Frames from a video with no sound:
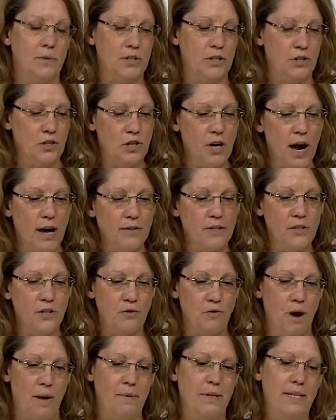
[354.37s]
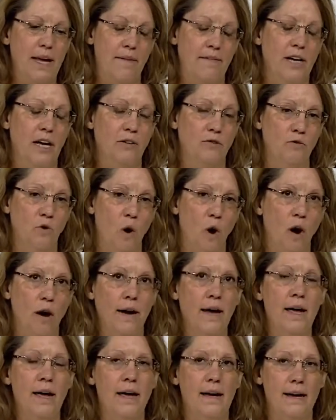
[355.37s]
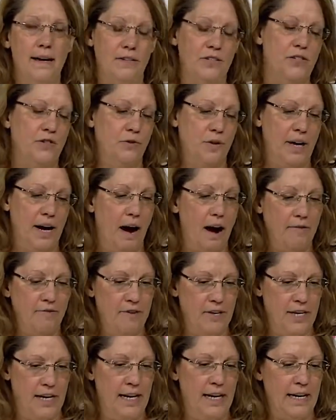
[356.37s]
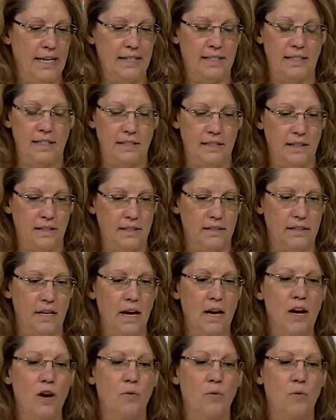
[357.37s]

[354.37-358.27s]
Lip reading: Was the child described as having a long history of needing assistance?